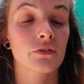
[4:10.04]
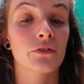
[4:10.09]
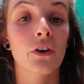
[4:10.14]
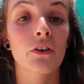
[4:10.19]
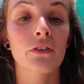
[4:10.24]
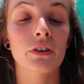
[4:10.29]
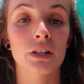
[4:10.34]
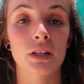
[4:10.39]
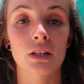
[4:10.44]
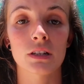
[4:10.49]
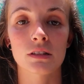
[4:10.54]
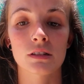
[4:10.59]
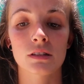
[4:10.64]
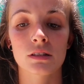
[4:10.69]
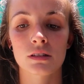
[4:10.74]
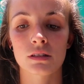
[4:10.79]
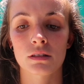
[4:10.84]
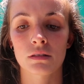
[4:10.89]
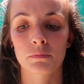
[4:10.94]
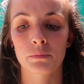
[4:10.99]
foreigners
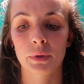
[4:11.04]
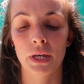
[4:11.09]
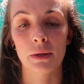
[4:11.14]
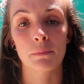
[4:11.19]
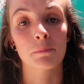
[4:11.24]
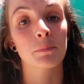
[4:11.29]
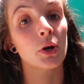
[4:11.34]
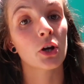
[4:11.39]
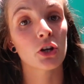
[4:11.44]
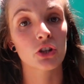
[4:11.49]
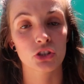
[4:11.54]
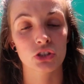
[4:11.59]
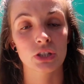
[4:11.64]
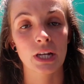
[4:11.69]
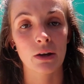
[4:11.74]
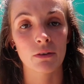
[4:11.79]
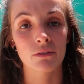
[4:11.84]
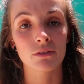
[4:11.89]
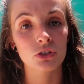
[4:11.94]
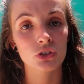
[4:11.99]
being pushed
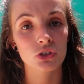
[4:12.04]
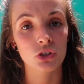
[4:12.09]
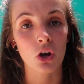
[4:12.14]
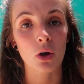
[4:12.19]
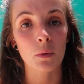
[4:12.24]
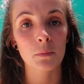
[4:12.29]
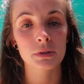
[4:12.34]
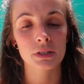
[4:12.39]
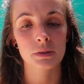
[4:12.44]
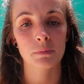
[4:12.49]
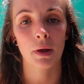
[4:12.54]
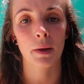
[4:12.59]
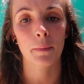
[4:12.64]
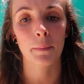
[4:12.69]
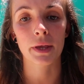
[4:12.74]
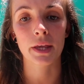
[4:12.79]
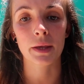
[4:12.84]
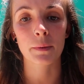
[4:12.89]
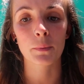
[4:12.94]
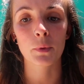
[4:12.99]
out of shops by
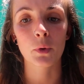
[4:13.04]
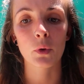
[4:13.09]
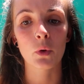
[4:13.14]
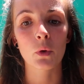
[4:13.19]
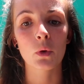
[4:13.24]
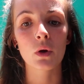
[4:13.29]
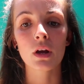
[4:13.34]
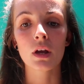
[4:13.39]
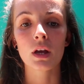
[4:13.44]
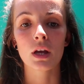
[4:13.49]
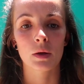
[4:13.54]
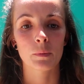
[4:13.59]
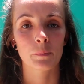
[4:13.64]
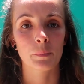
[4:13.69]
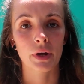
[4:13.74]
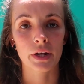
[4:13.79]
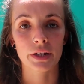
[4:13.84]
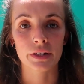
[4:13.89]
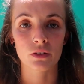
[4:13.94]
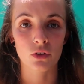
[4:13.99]
people,
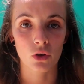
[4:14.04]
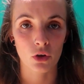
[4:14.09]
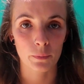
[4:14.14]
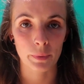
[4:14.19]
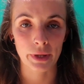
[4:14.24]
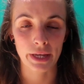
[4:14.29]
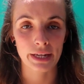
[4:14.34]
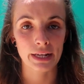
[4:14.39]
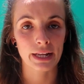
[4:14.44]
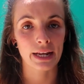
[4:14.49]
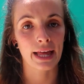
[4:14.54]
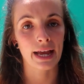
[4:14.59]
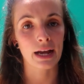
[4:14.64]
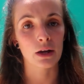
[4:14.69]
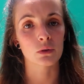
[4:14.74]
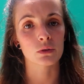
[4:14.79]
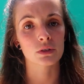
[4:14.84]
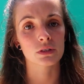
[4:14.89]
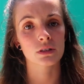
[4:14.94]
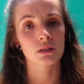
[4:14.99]
by not being
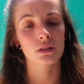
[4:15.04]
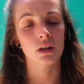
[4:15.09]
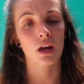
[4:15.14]
allowed